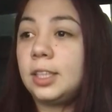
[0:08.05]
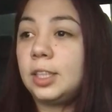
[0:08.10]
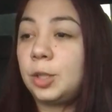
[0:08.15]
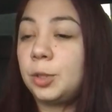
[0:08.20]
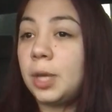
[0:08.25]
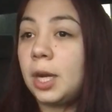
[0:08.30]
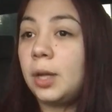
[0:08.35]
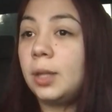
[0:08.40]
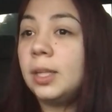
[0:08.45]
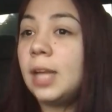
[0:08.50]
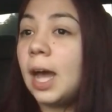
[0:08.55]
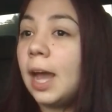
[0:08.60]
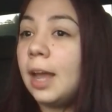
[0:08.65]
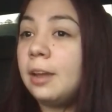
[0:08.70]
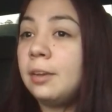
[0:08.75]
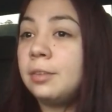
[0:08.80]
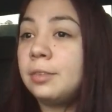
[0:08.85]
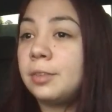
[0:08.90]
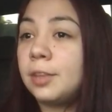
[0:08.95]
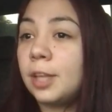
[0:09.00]
throughout
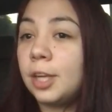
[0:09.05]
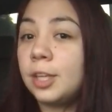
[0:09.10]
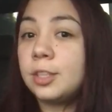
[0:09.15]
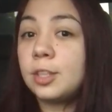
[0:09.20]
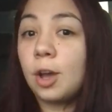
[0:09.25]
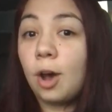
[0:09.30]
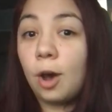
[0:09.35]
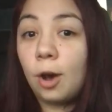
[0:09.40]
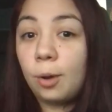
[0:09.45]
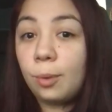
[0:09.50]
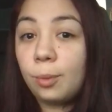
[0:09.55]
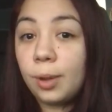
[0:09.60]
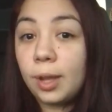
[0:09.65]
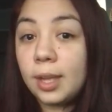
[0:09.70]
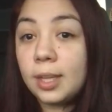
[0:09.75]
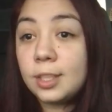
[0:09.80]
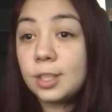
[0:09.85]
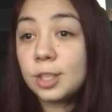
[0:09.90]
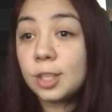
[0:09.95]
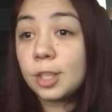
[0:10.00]
life, there's
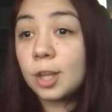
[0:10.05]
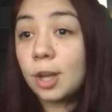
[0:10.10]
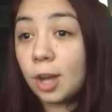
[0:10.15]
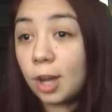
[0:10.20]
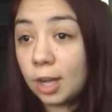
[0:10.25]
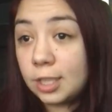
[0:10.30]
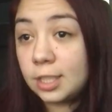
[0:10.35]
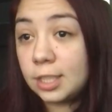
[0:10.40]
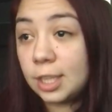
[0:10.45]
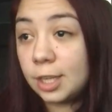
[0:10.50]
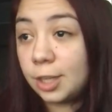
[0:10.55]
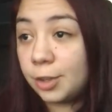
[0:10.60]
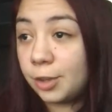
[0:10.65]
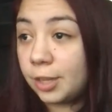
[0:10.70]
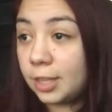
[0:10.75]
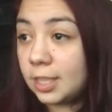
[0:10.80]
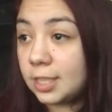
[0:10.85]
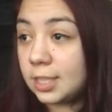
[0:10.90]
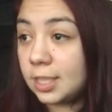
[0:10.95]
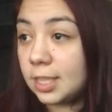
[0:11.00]
always constant
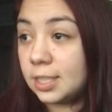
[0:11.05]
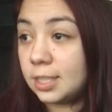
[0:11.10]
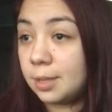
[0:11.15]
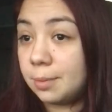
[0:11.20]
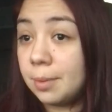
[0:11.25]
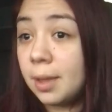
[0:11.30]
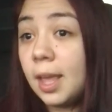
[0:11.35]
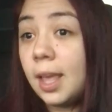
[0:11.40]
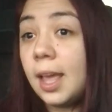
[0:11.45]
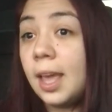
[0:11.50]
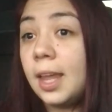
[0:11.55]
criticism.